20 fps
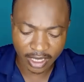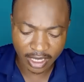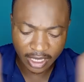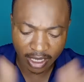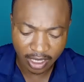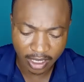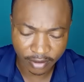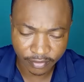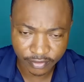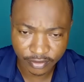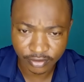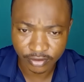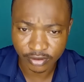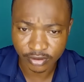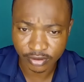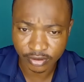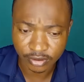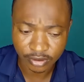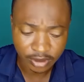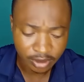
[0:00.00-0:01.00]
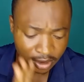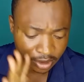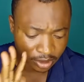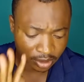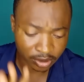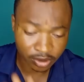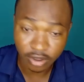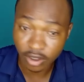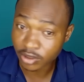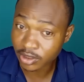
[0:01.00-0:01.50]
I have
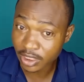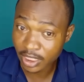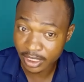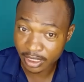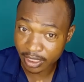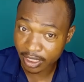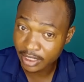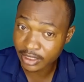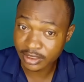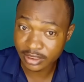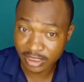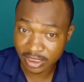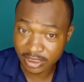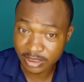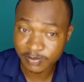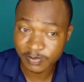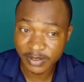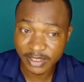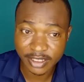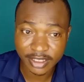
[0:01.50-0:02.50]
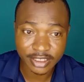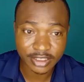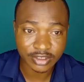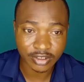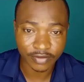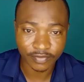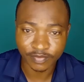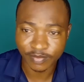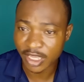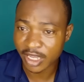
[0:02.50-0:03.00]
gone against the spirit
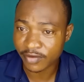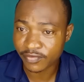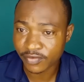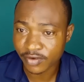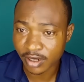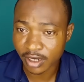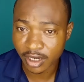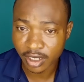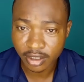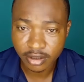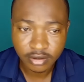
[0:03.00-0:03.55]
of Biafra.